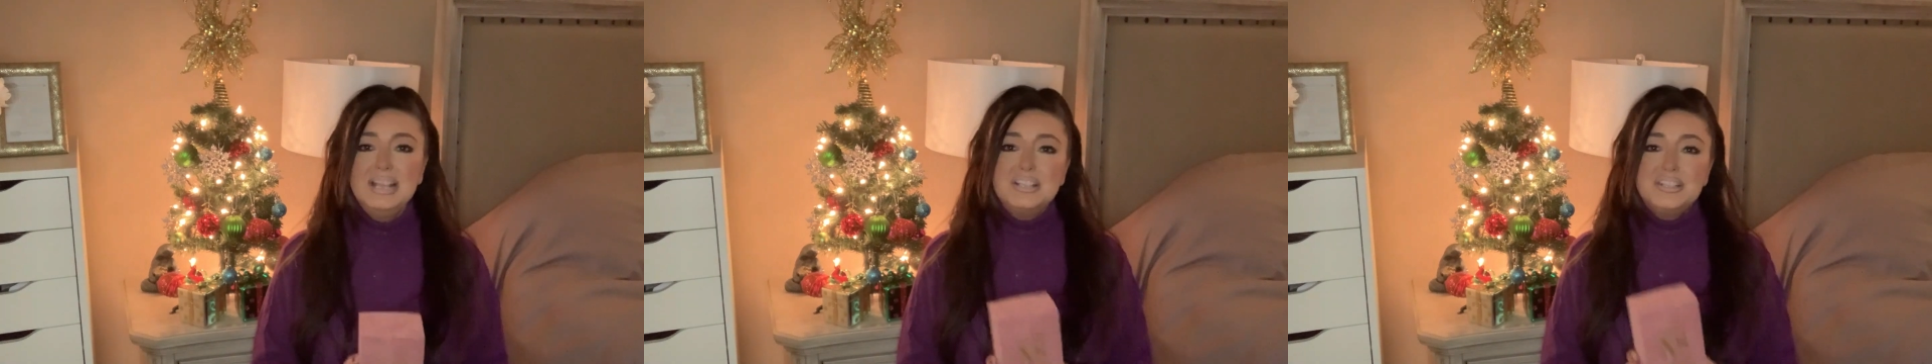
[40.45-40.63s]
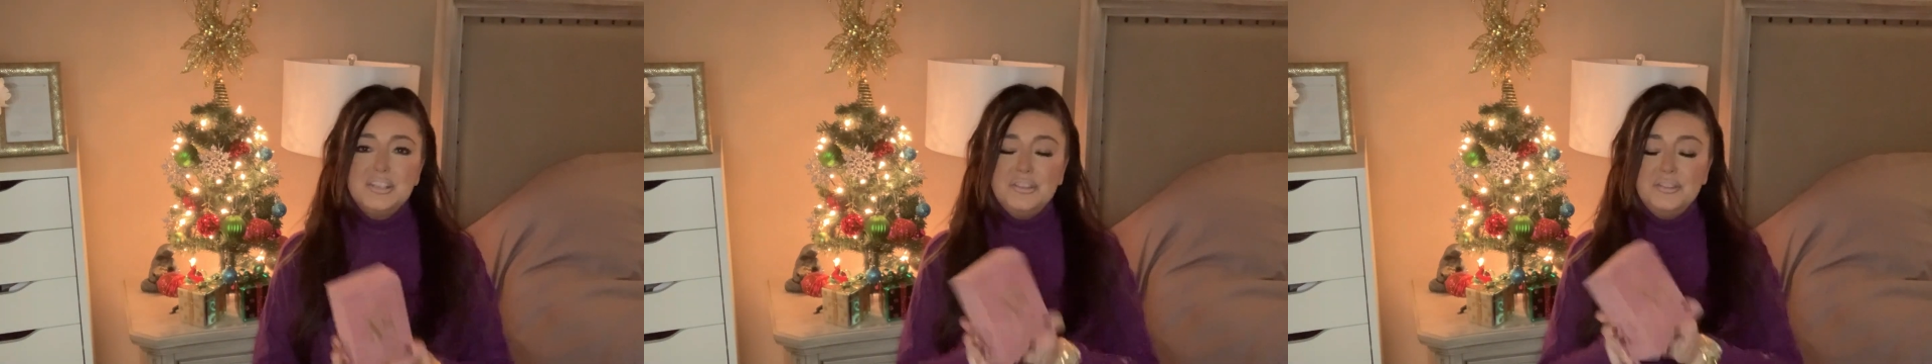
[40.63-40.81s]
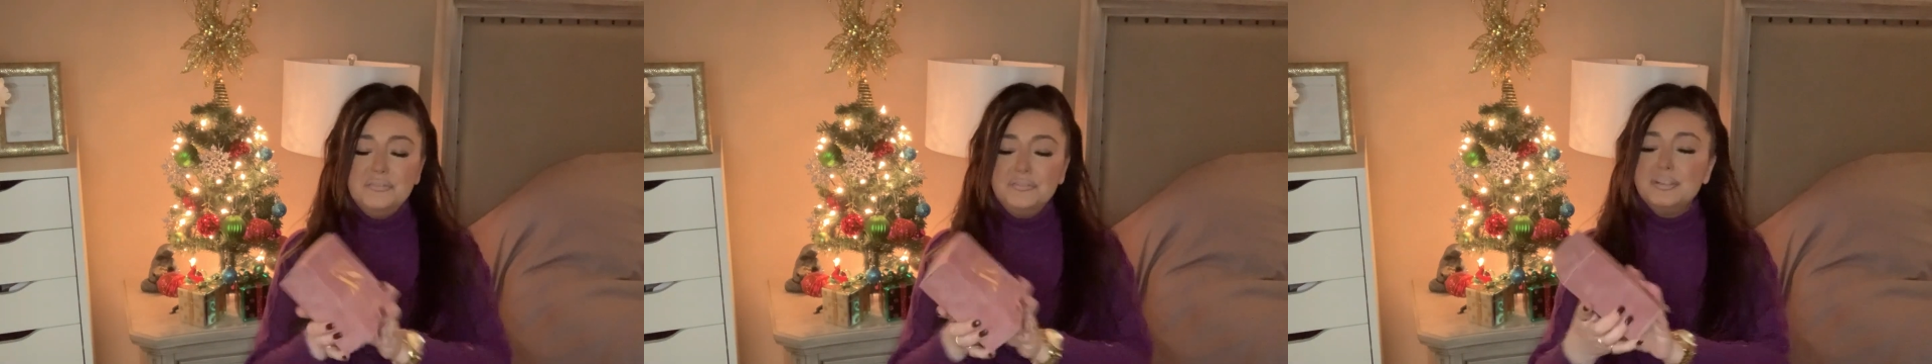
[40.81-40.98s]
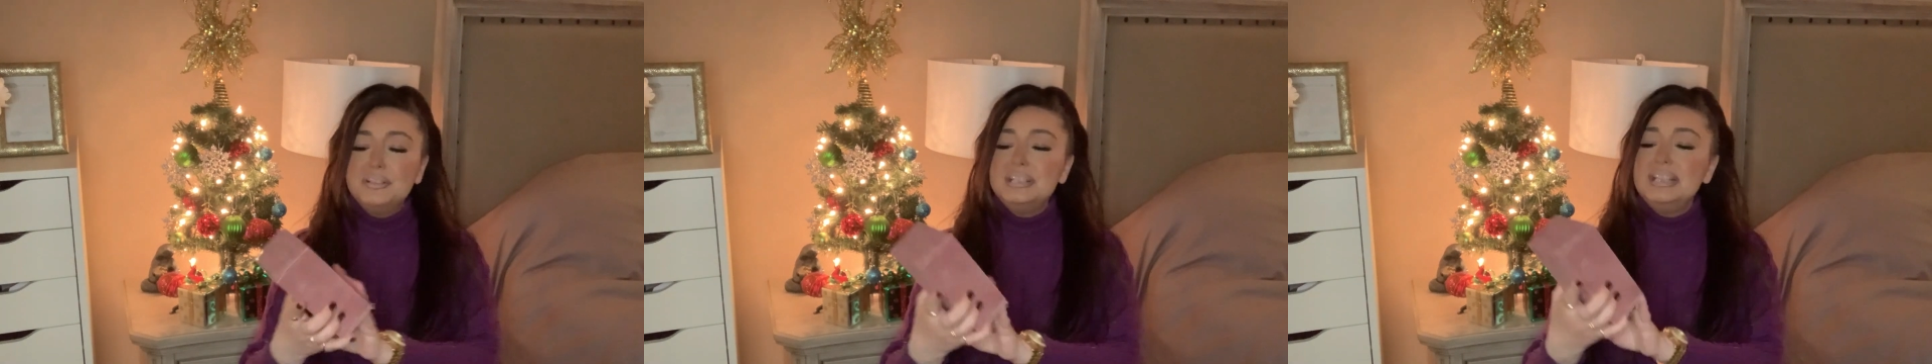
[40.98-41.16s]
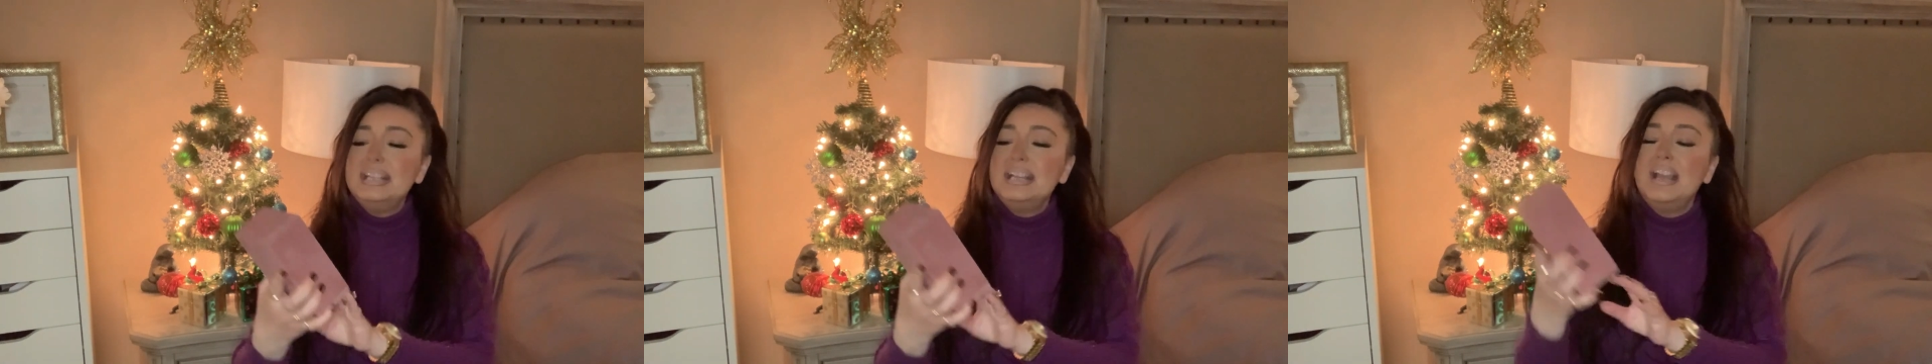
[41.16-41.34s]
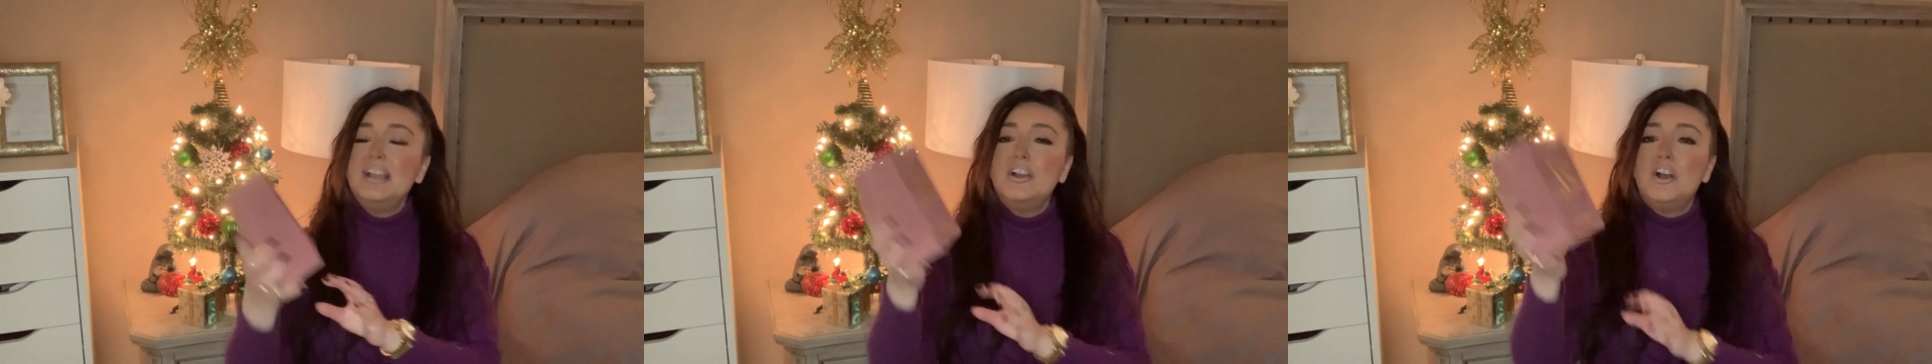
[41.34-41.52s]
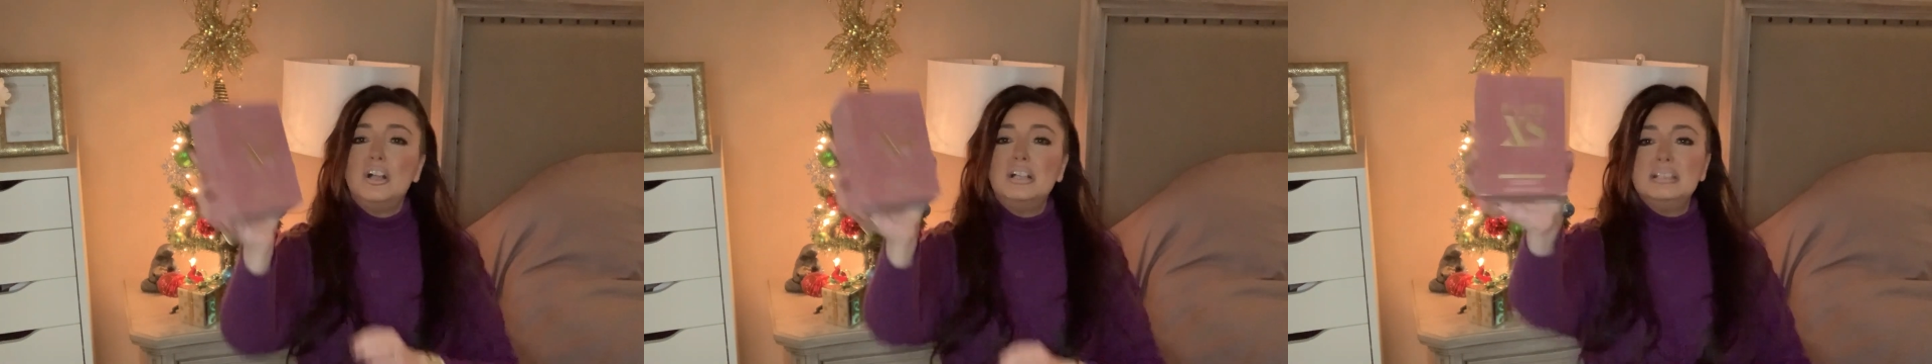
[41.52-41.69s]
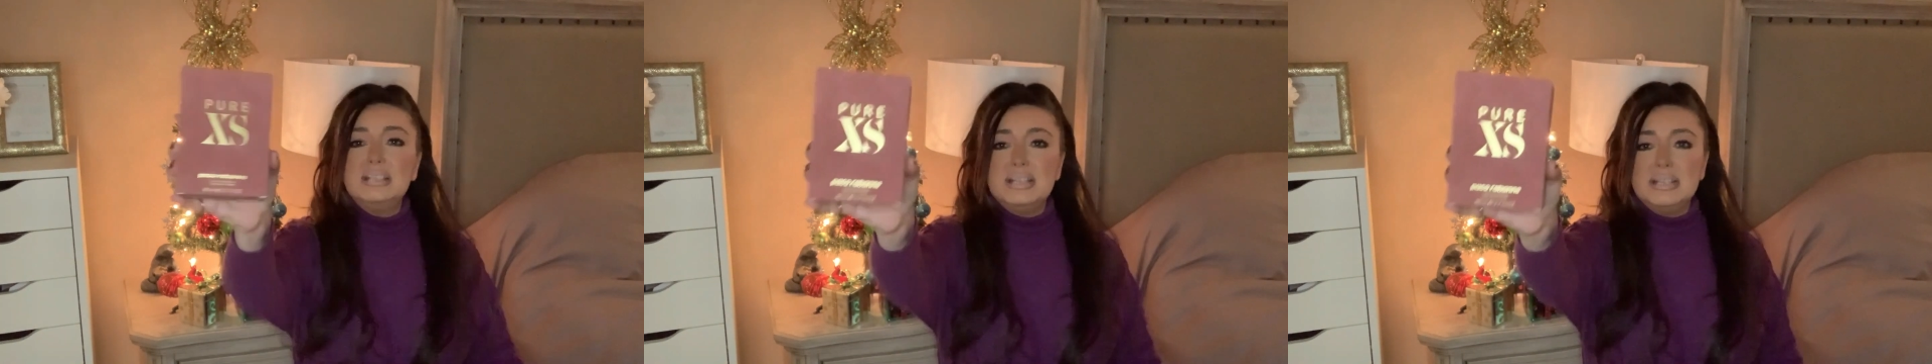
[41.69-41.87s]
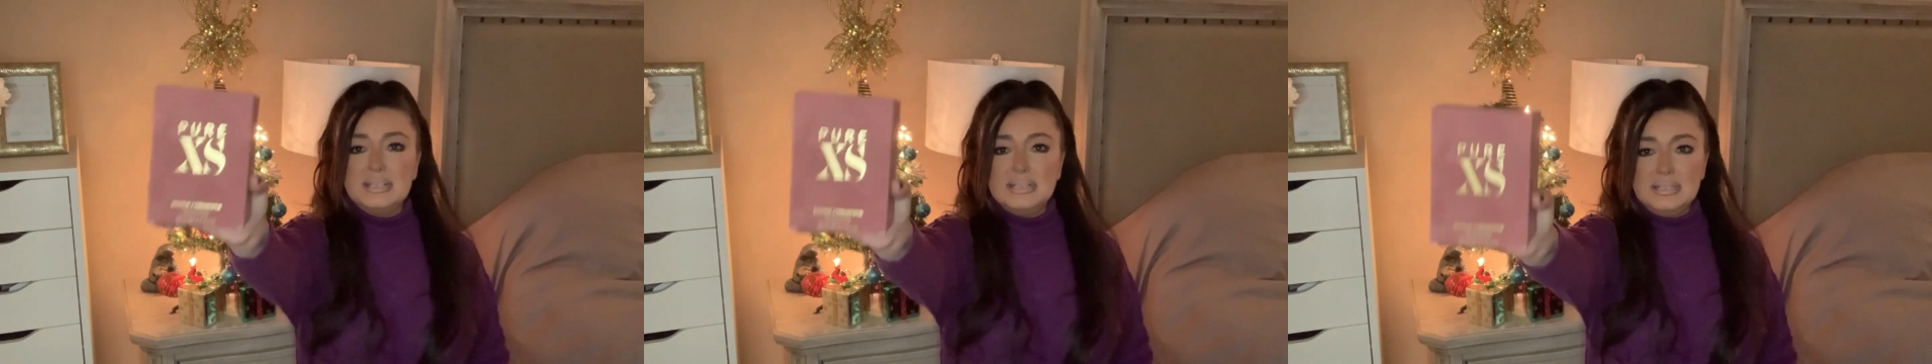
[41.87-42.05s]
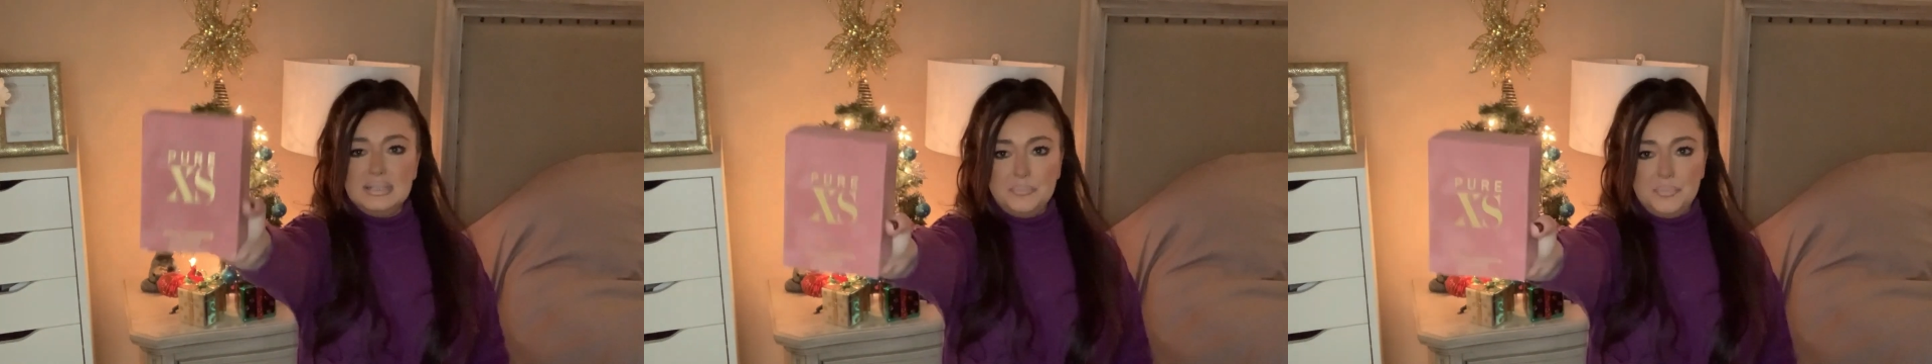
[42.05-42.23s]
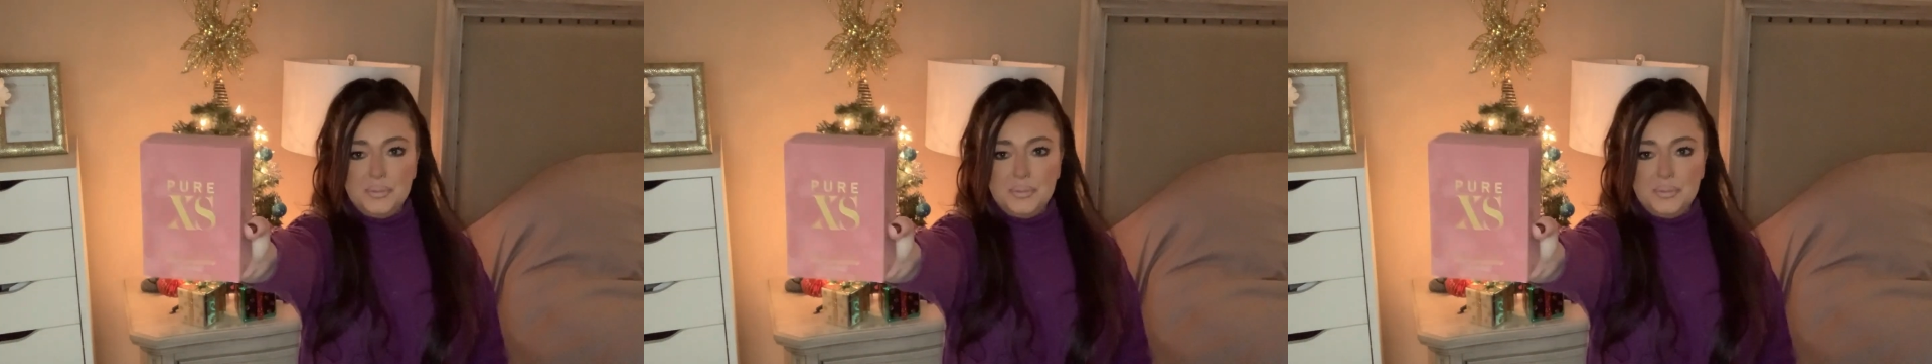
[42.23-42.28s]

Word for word: So the first thing I hauled is